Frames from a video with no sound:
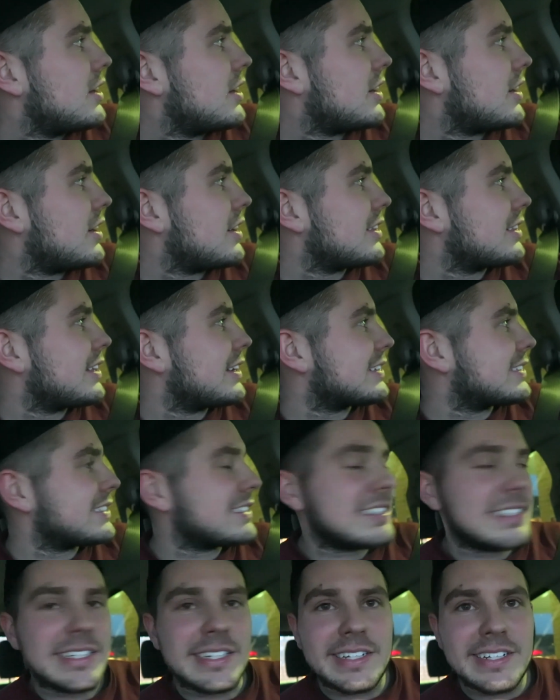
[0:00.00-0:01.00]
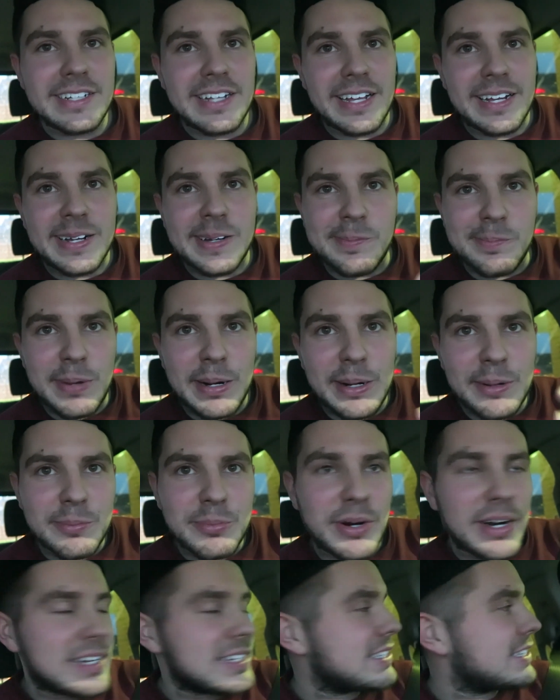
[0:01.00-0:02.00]
uh, like to see, like compare
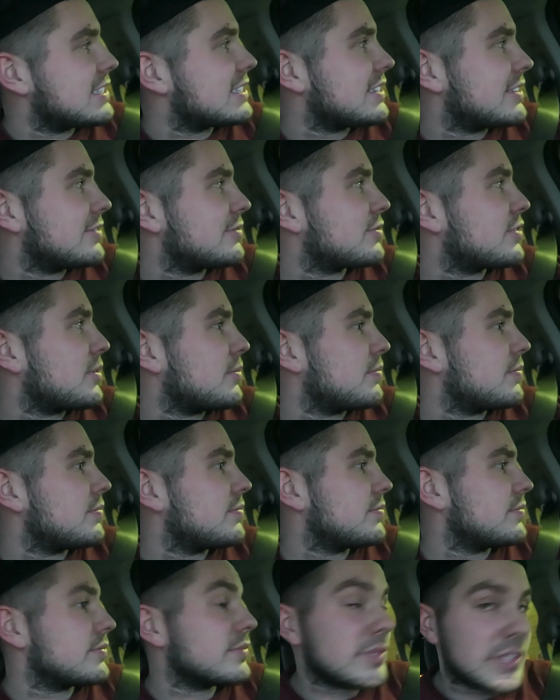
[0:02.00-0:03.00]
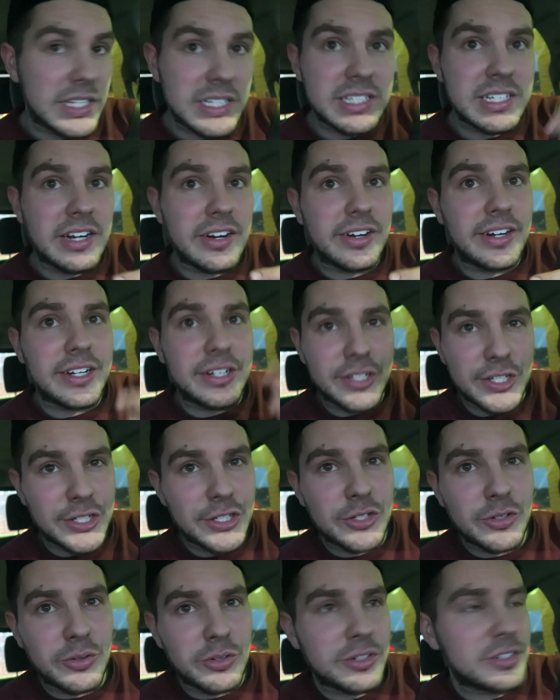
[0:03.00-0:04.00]
prices and from this area to
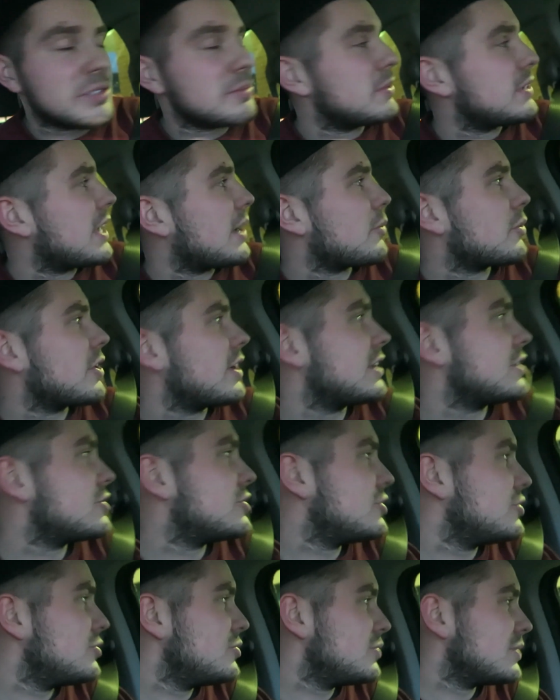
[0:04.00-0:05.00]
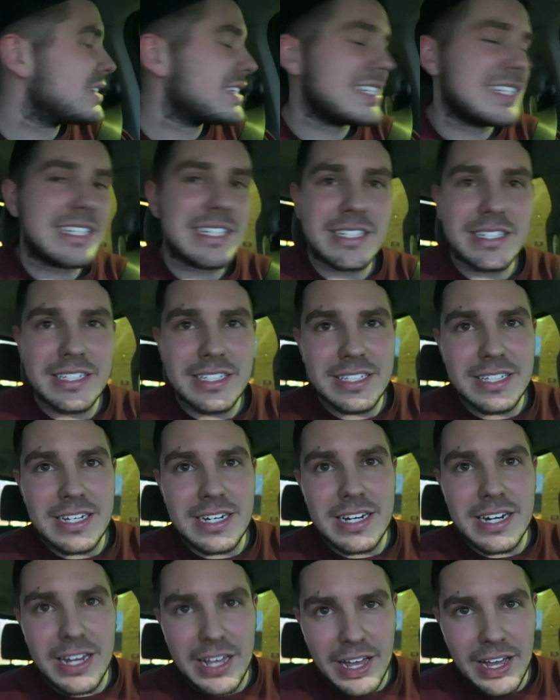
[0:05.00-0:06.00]
yours. But yeah, we're at
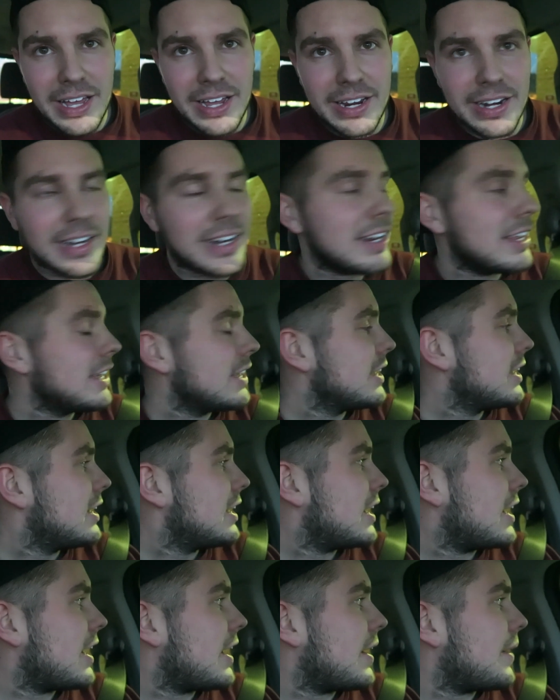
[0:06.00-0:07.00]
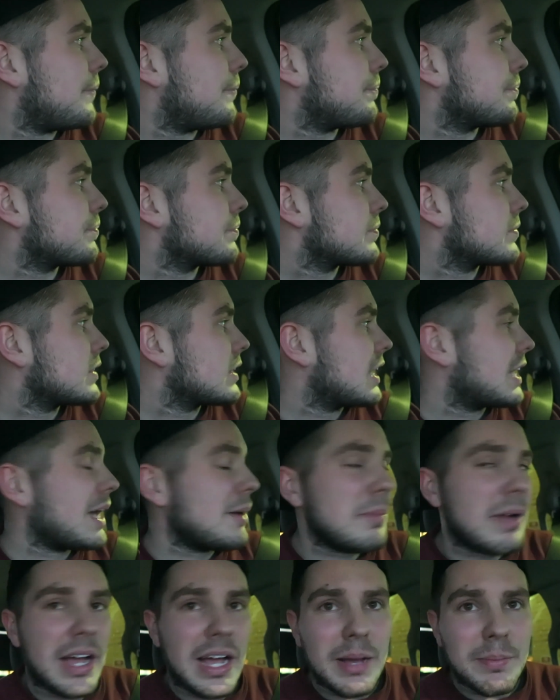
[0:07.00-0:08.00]
269 um,
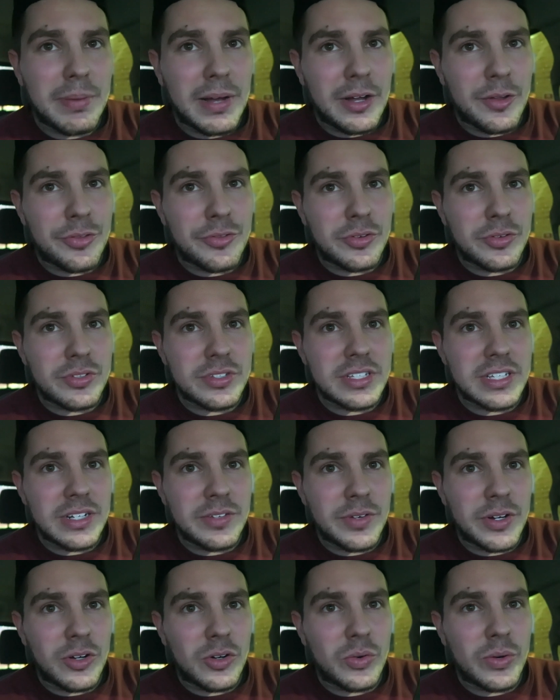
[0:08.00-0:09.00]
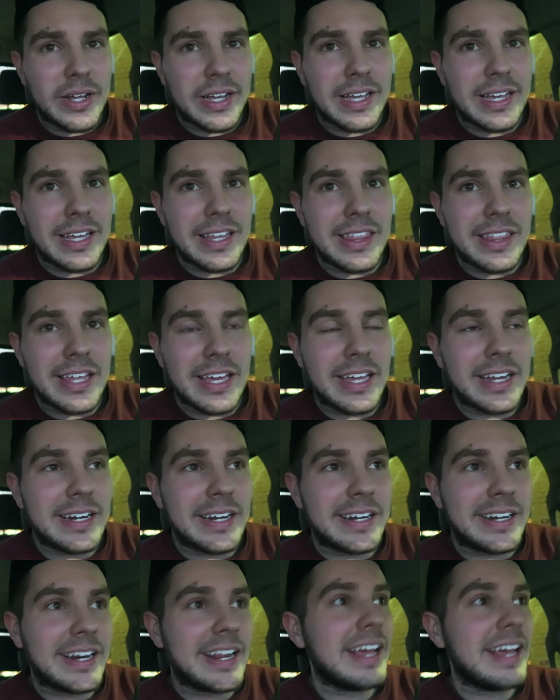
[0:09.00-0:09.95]
I'm gonna hop out, throw this in real quick, and then